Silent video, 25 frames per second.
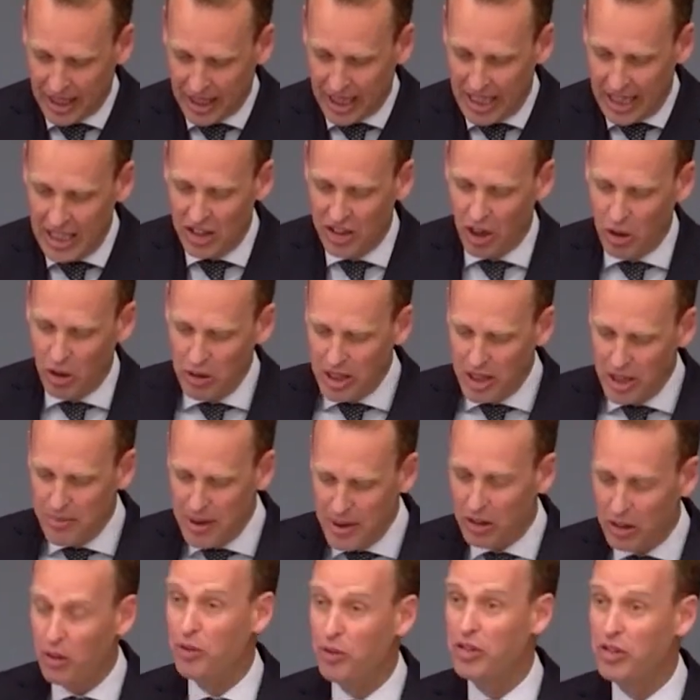It is only a
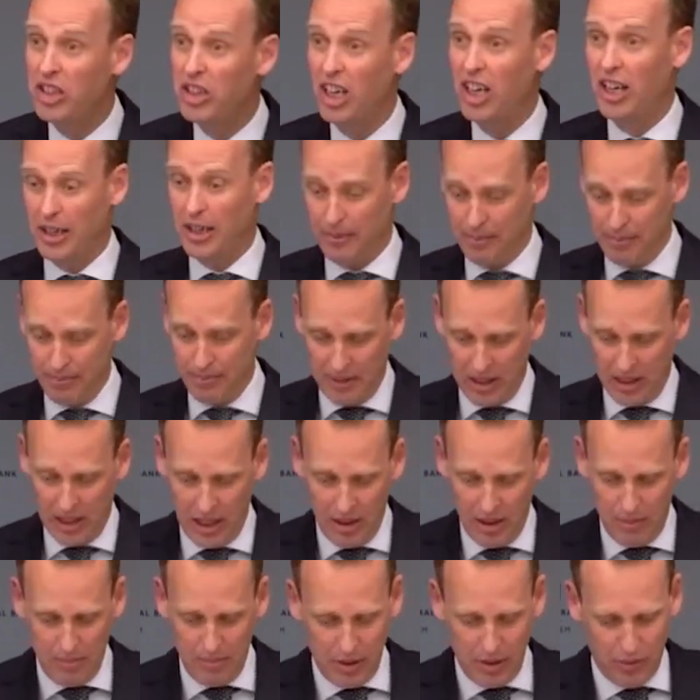matter of time
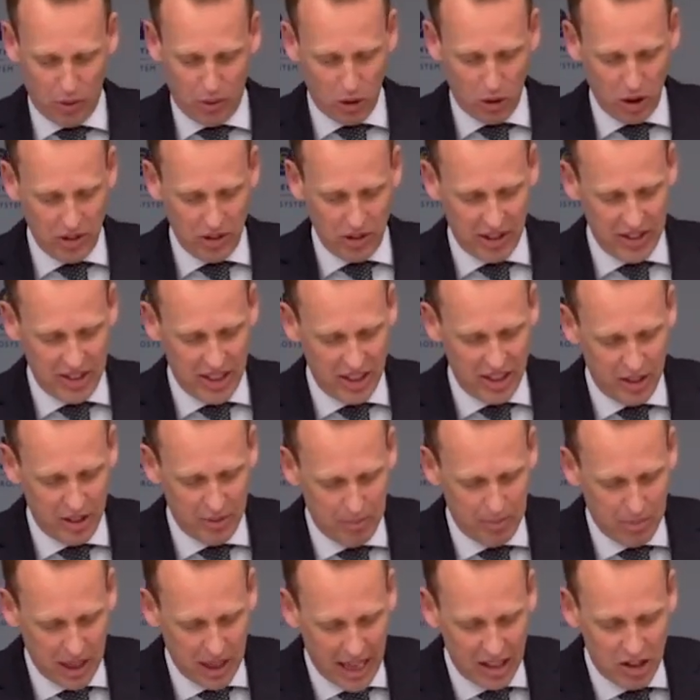before
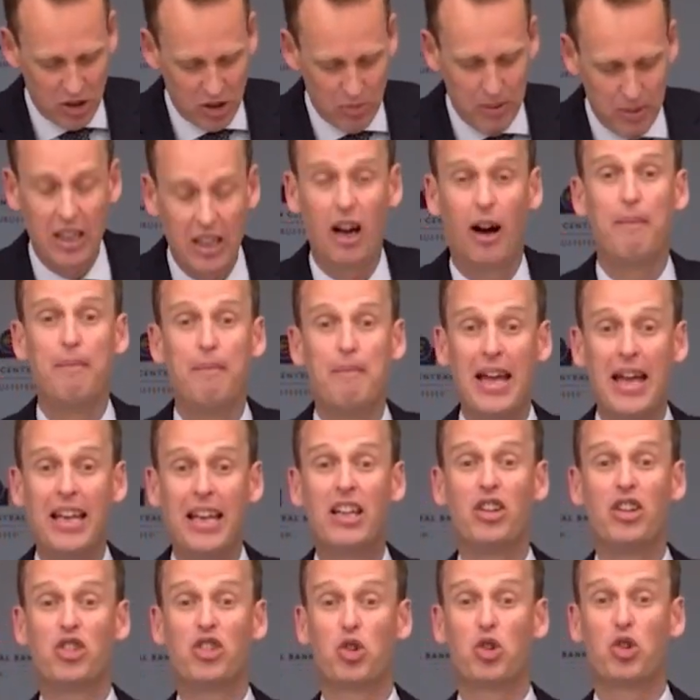transition plans become
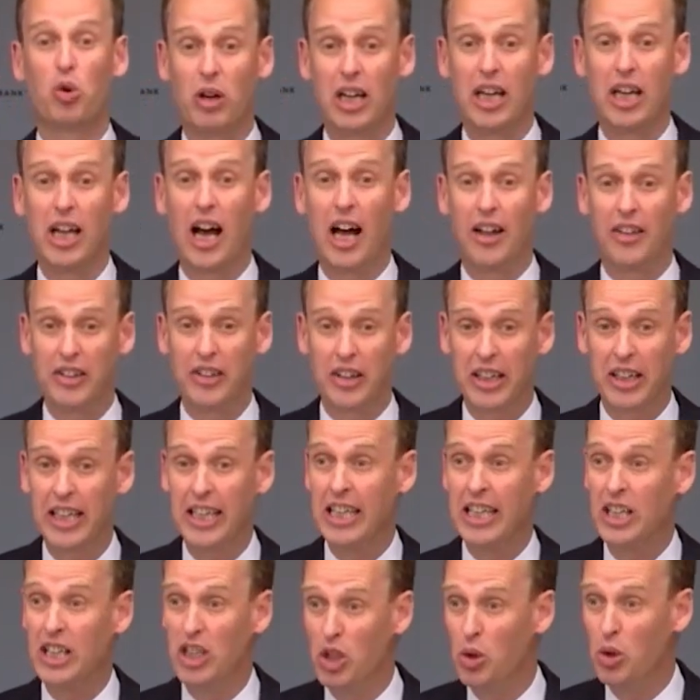mandatory under
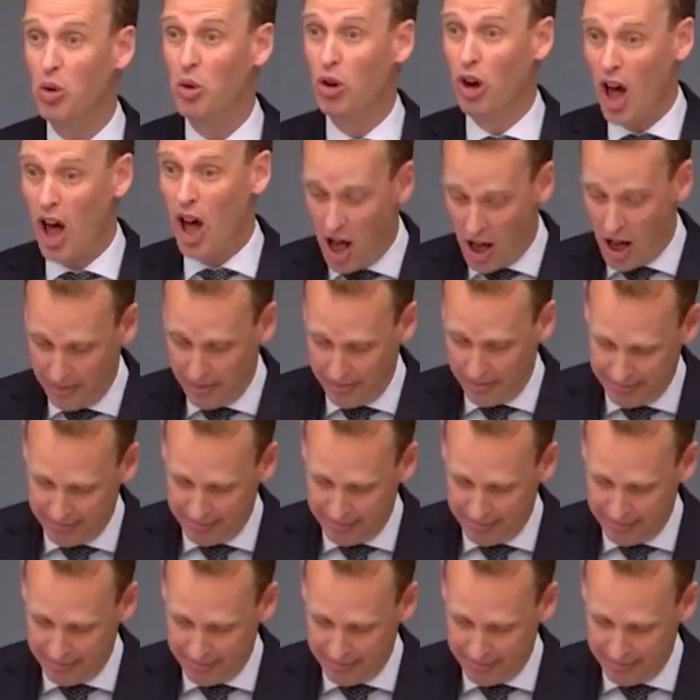EU law.